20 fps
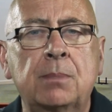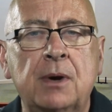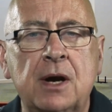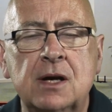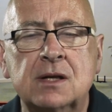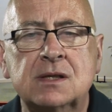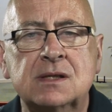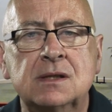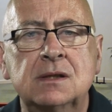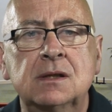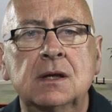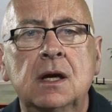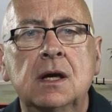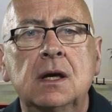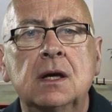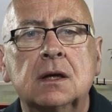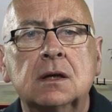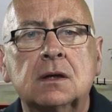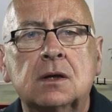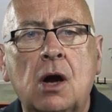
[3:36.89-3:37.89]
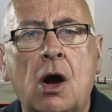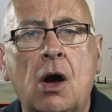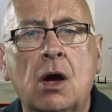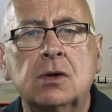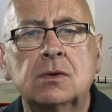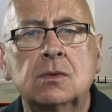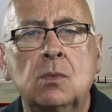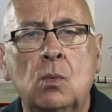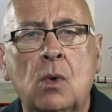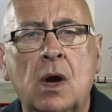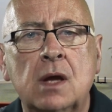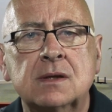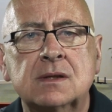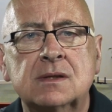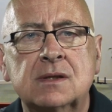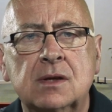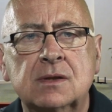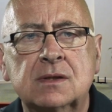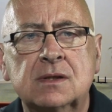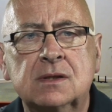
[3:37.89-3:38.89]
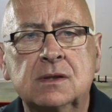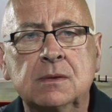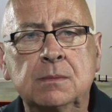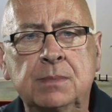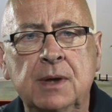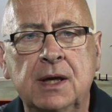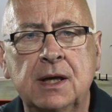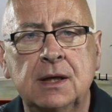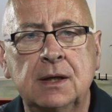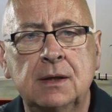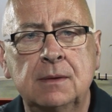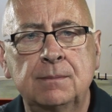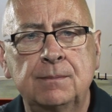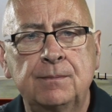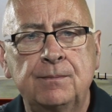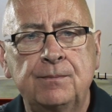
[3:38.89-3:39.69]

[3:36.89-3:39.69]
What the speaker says: person God wants us to be.